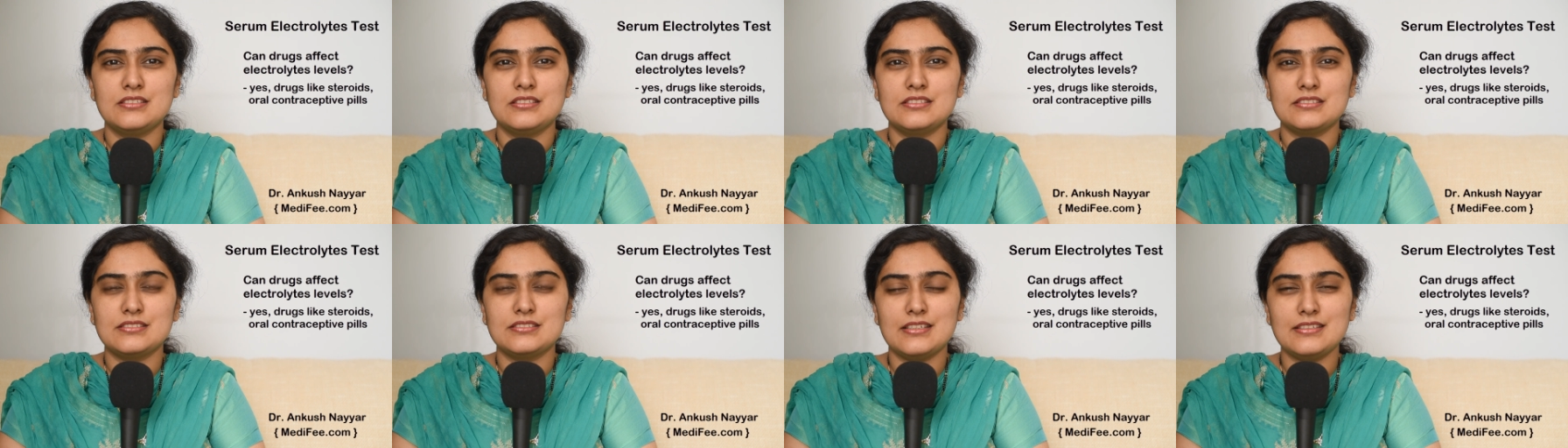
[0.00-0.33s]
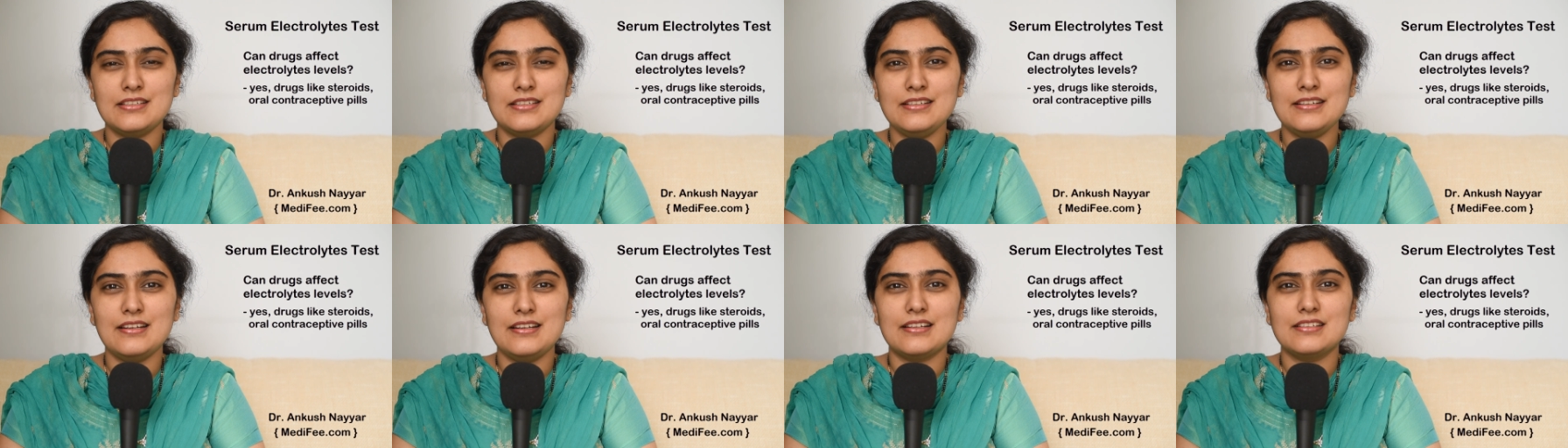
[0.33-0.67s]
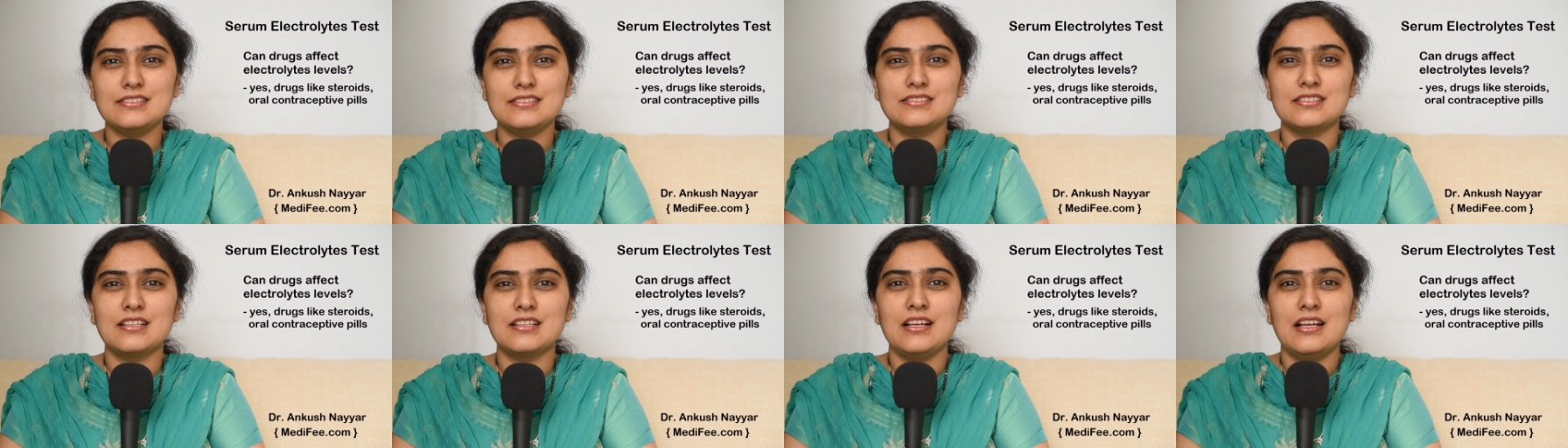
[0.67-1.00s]
Certain
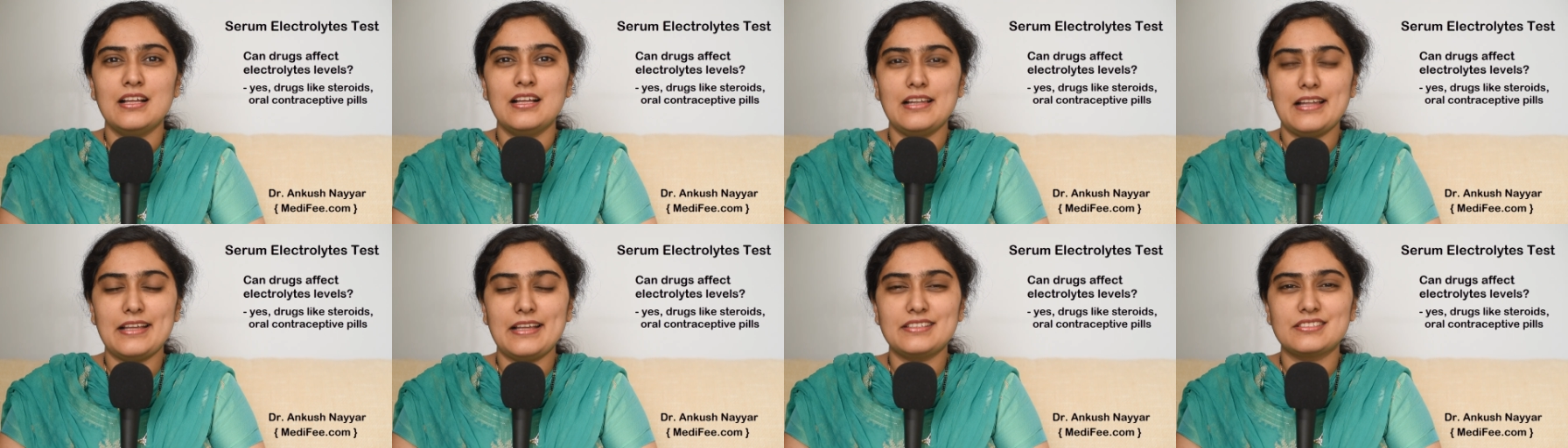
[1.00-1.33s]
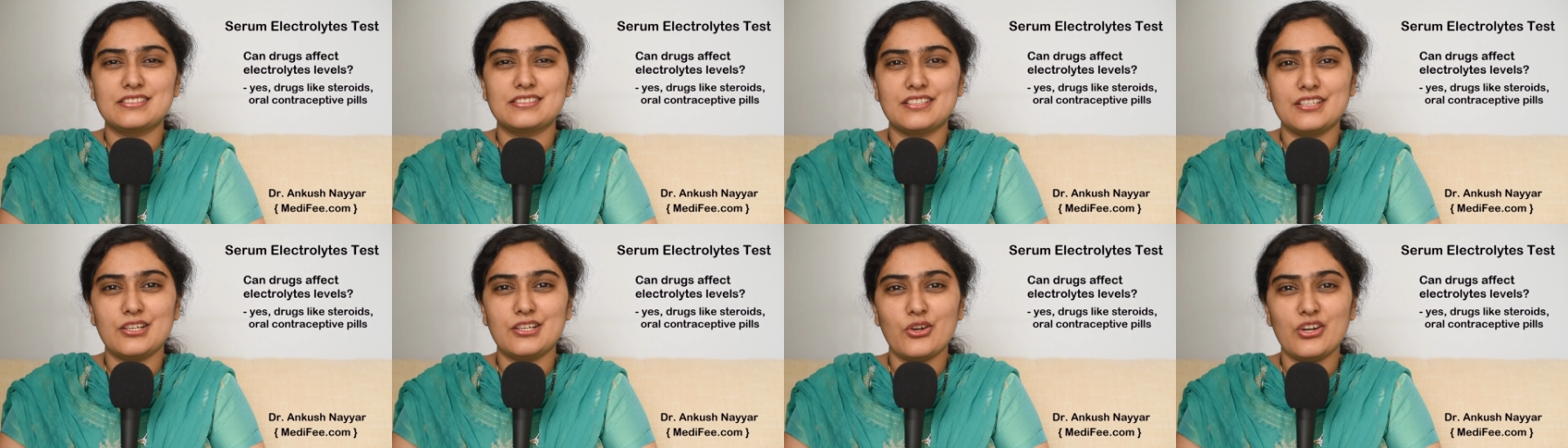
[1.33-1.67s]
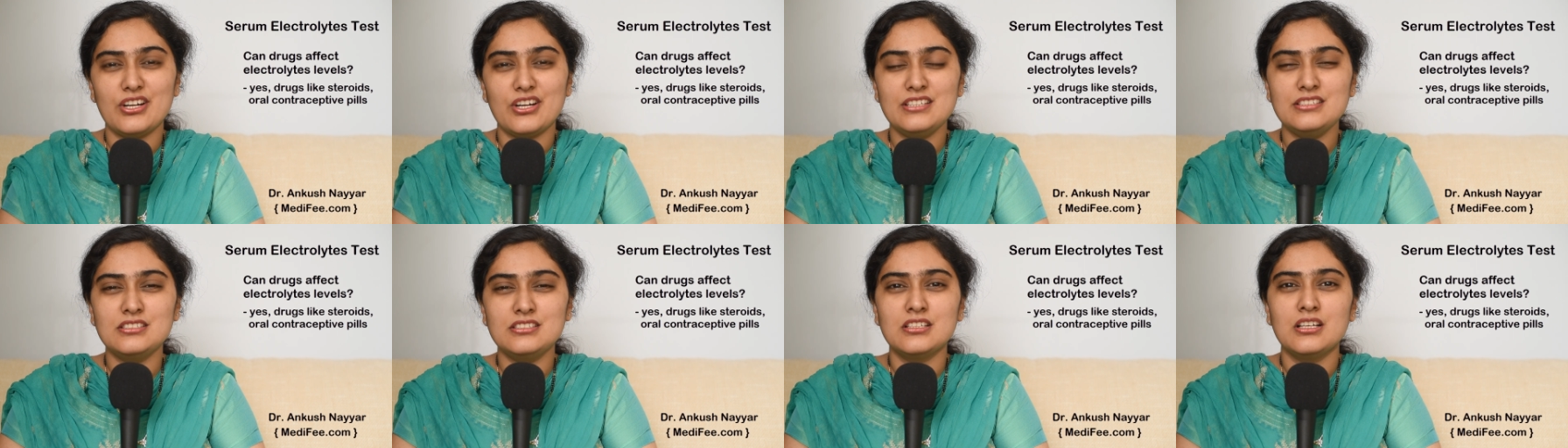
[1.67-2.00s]
drugs like
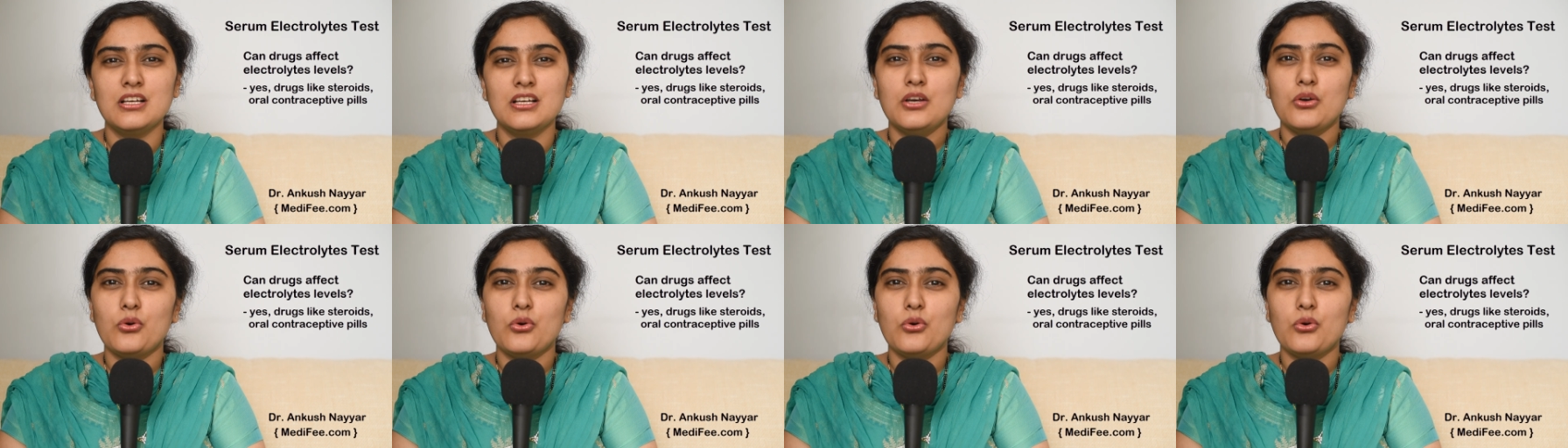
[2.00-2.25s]
steroids,